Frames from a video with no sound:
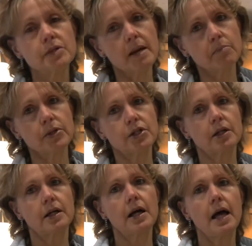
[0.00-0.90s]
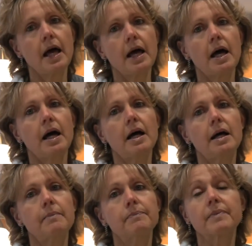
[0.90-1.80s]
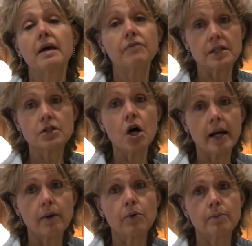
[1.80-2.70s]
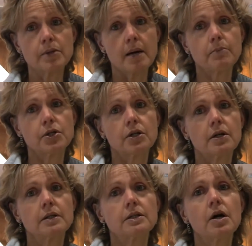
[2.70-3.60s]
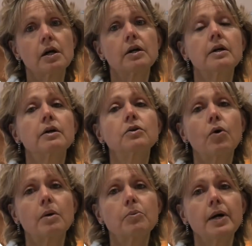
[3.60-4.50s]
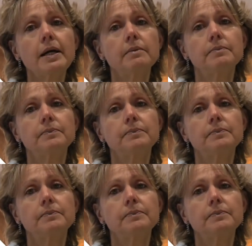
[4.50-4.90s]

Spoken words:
temperature. If it's not at room temperature, it's not going to incorporate.